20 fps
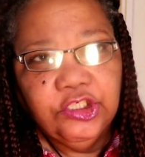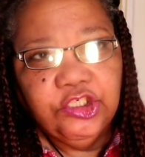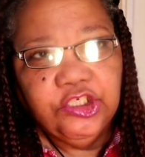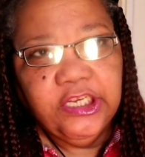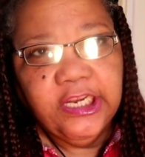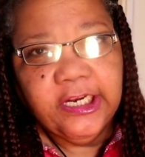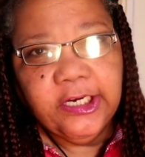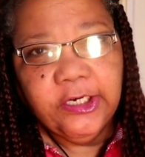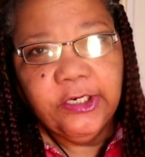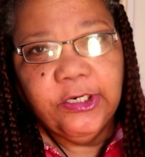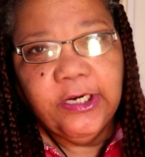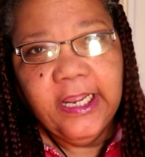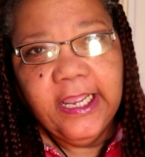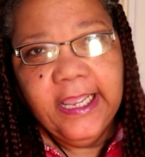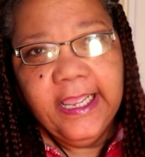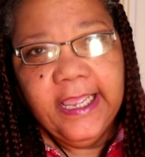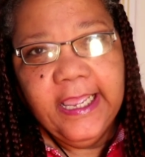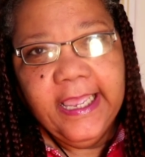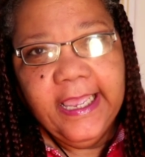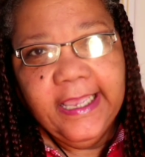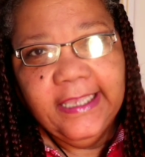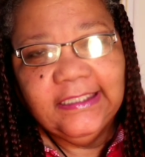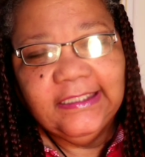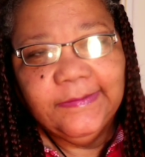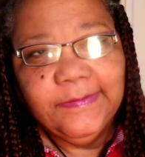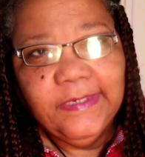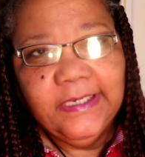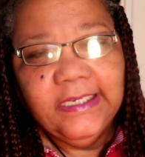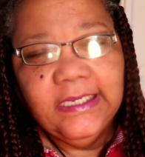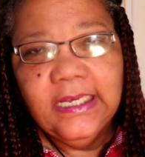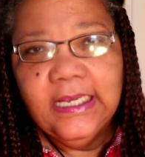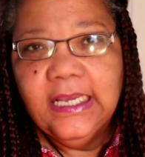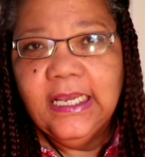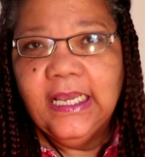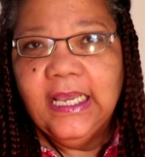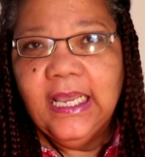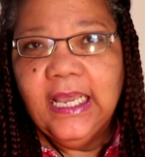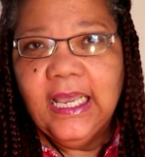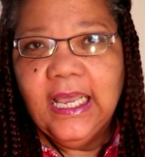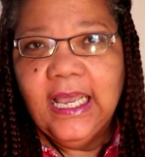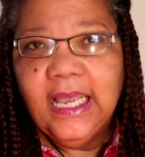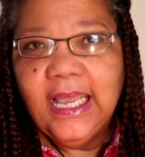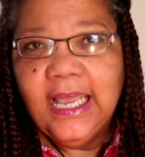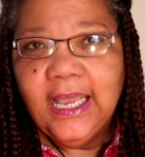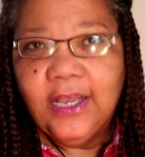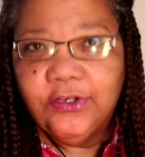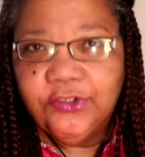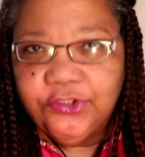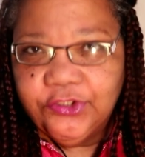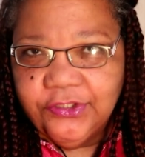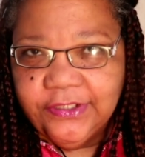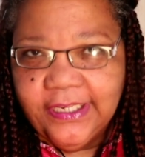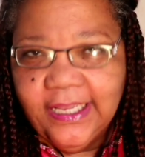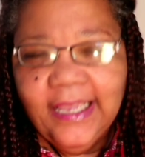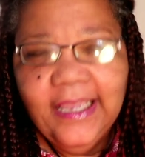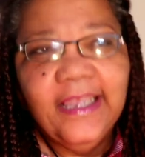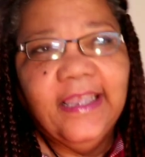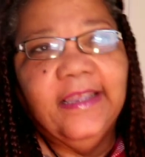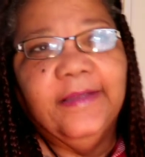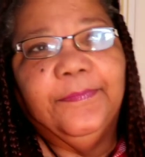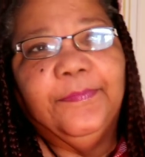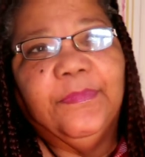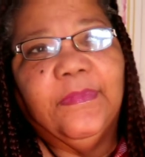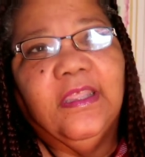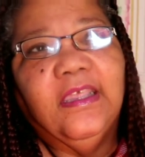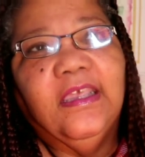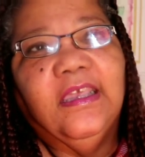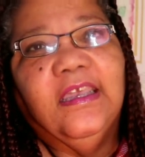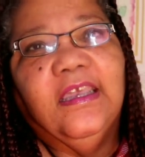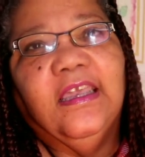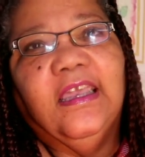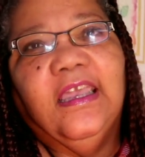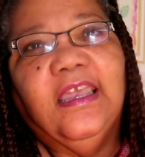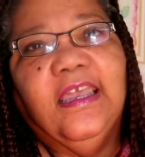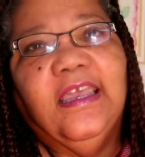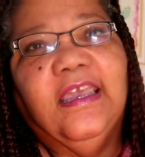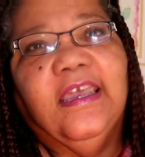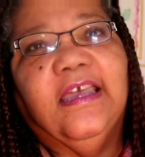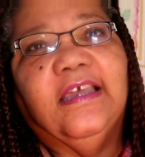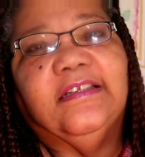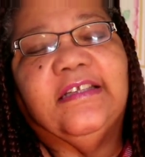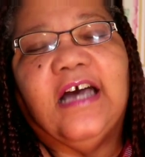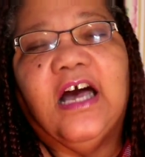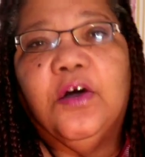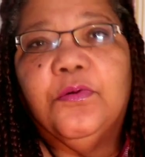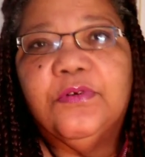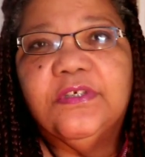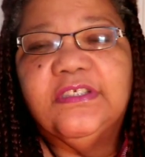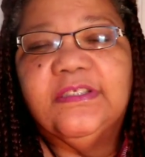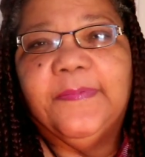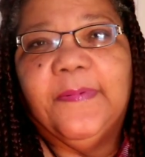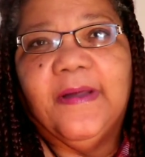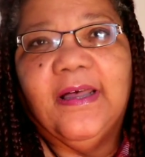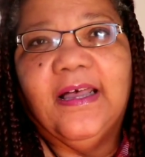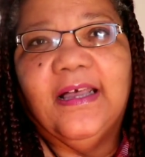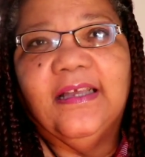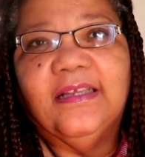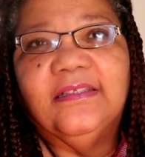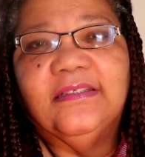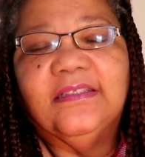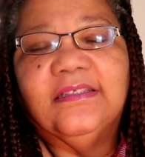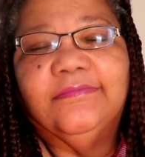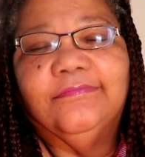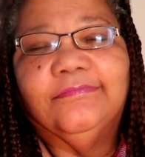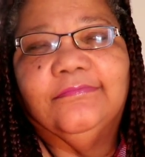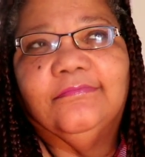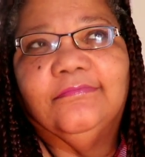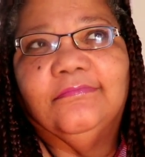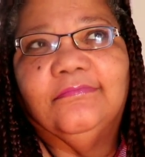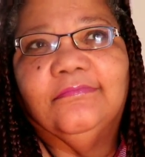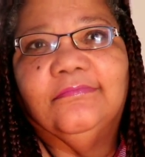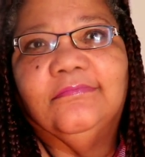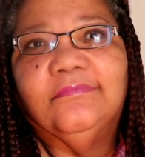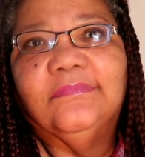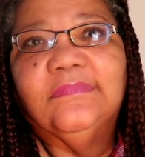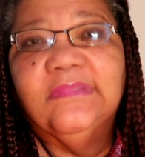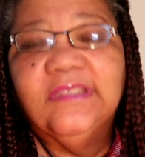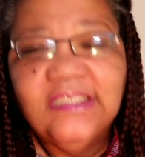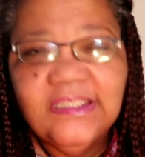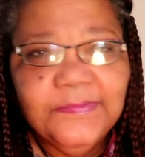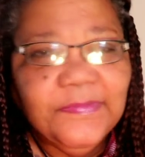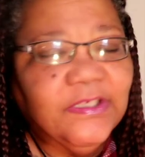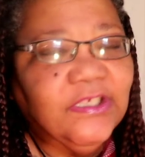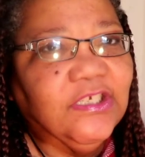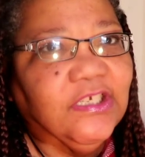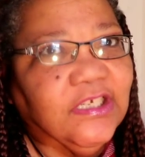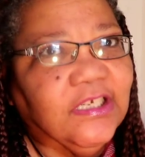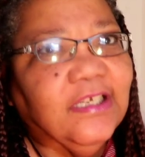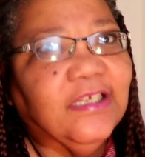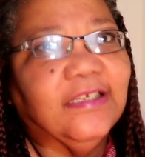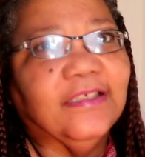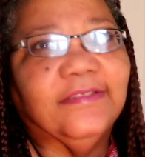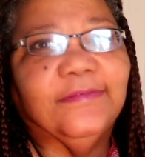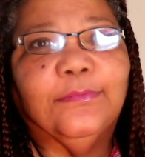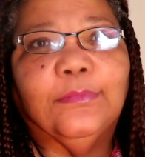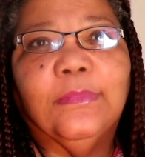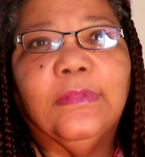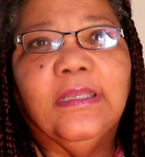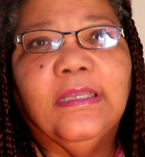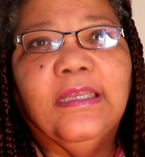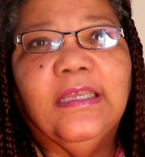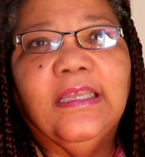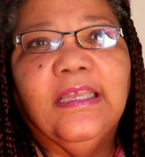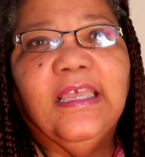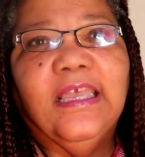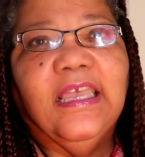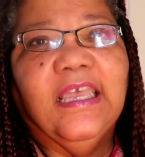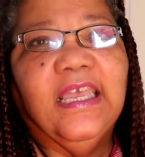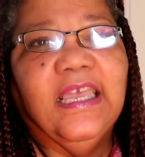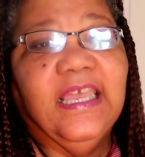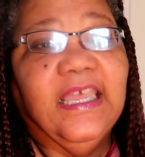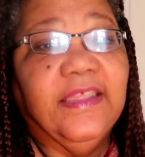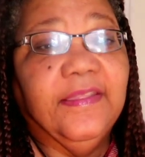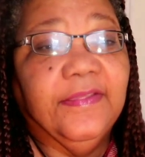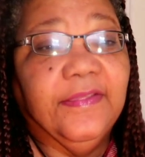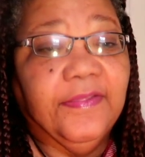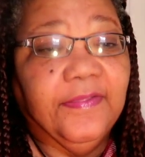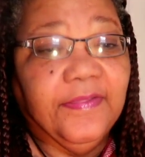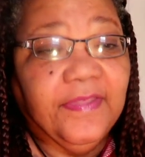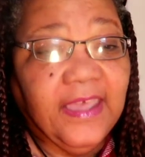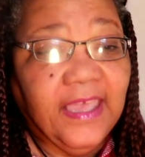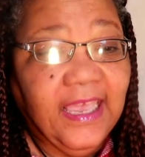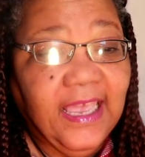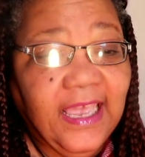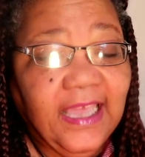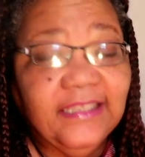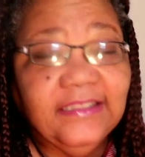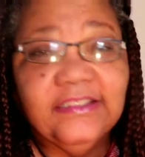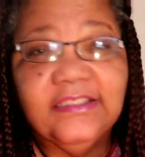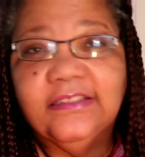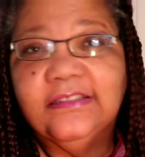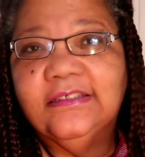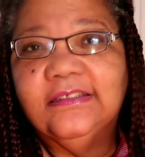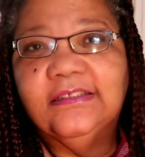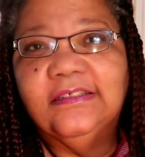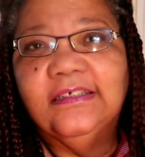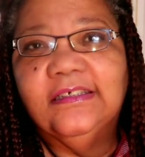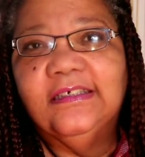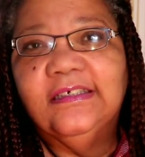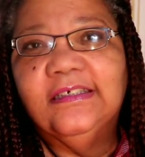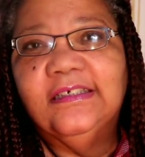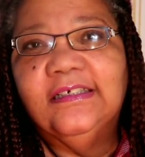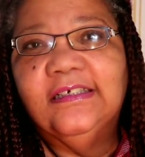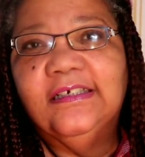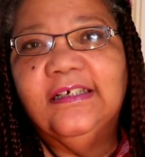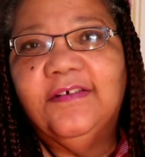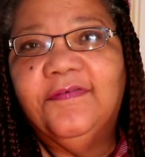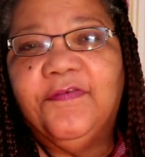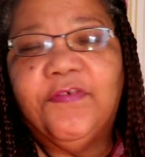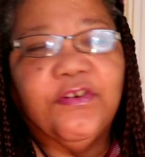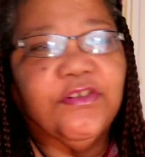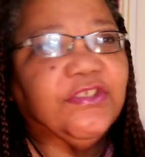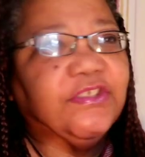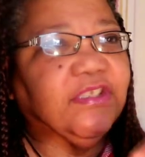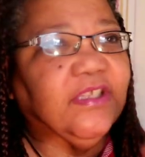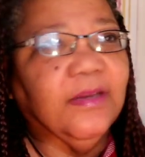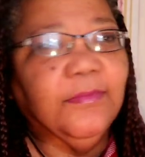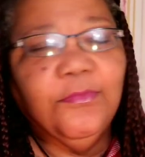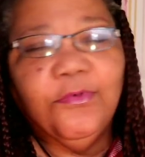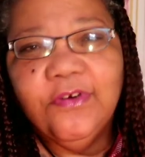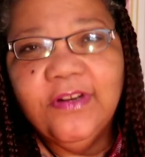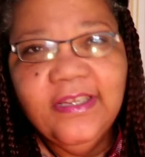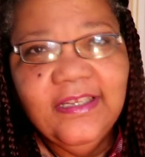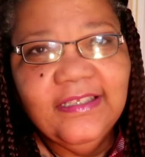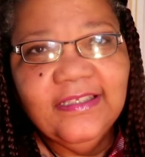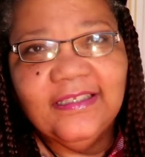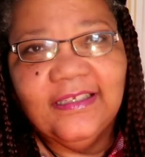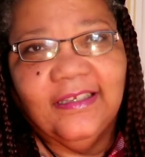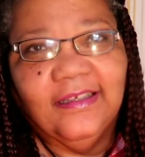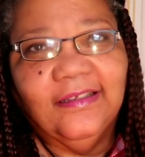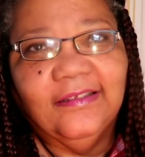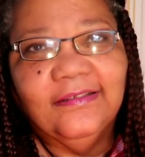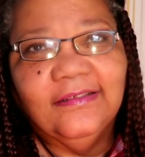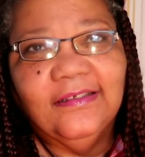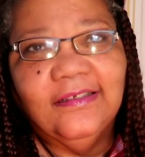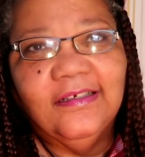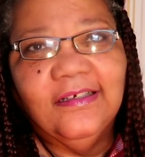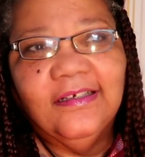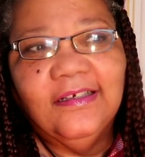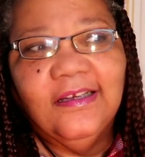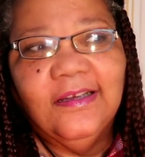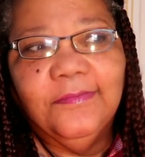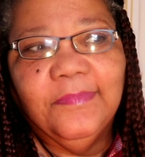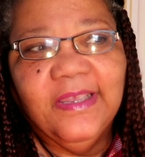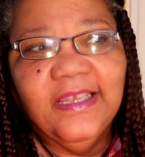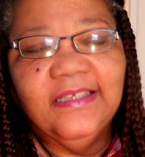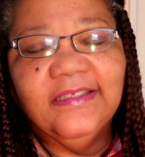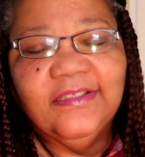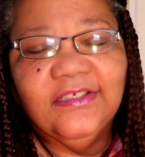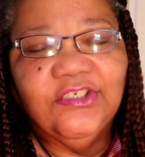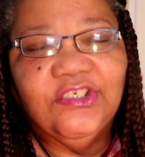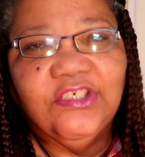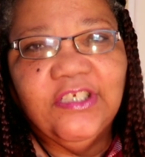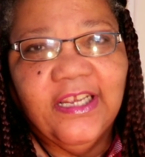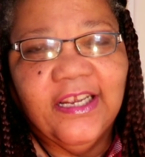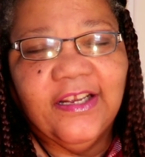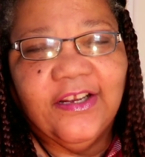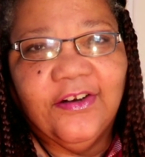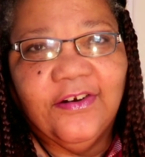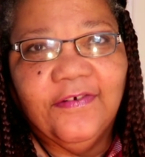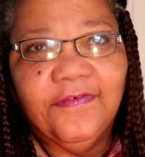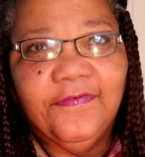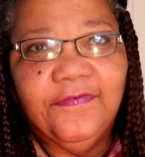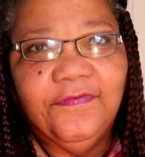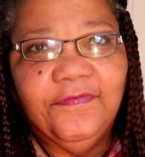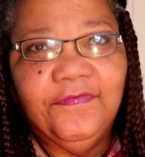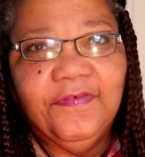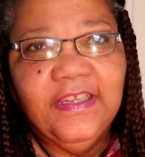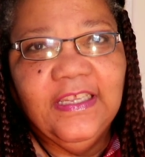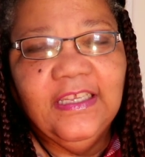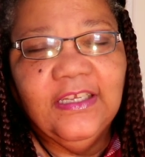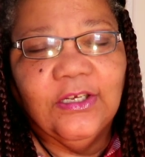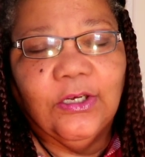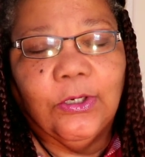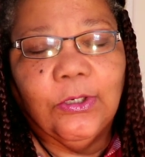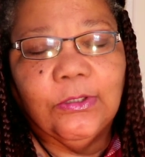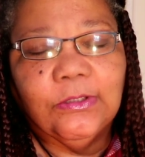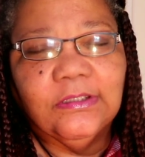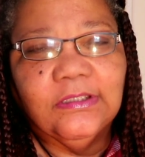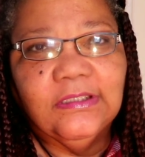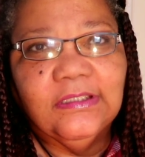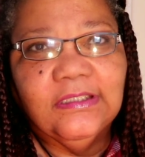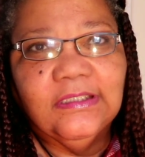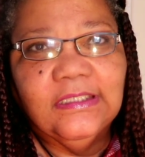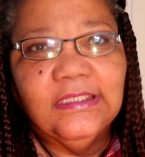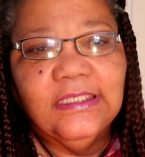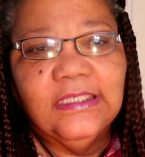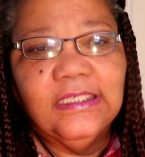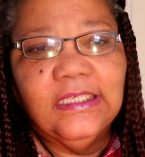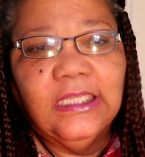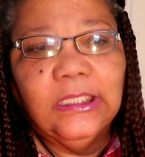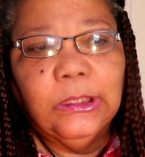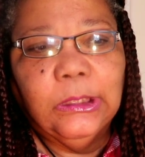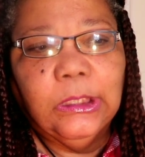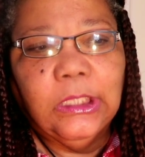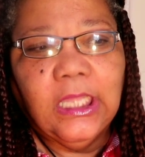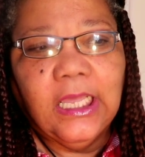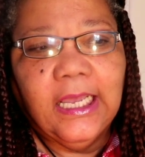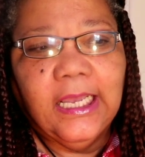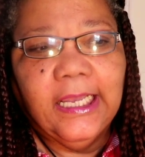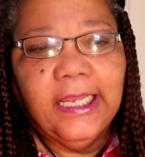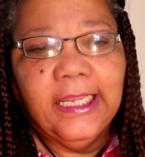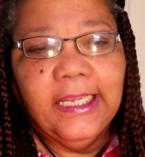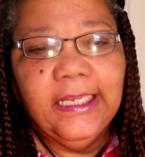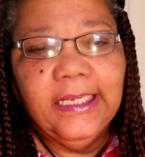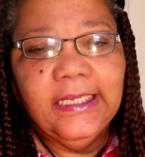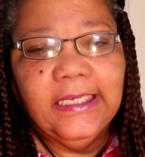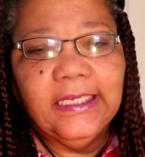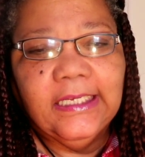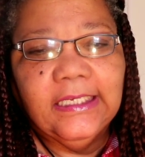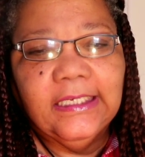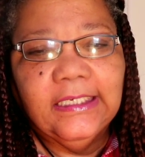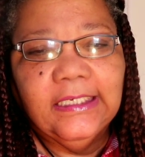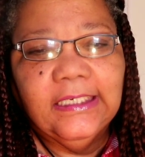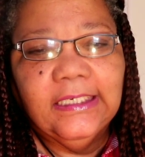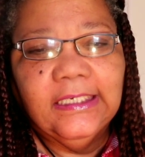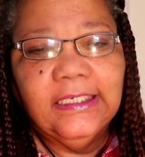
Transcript: checker asks me, "How's your day?" and I'll respond, "It's been good." And that, for some reason, makes the checker feel like